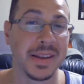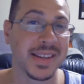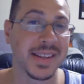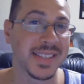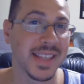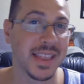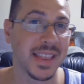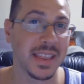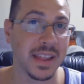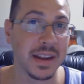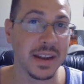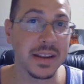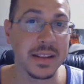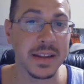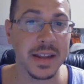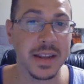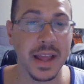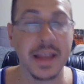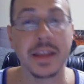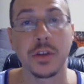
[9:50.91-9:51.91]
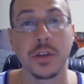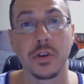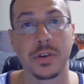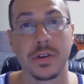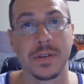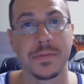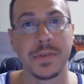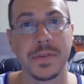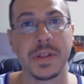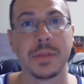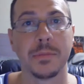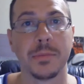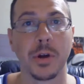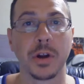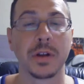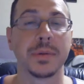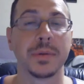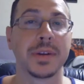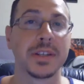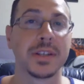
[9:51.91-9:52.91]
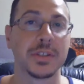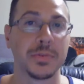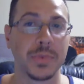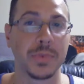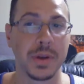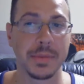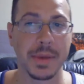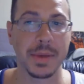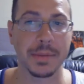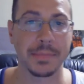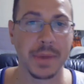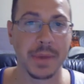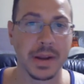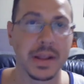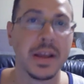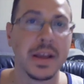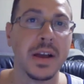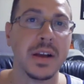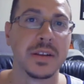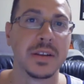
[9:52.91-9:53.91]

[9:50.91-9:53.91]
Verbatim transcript: Because at the end of the day, you're an affiliate marketer because you want to make money.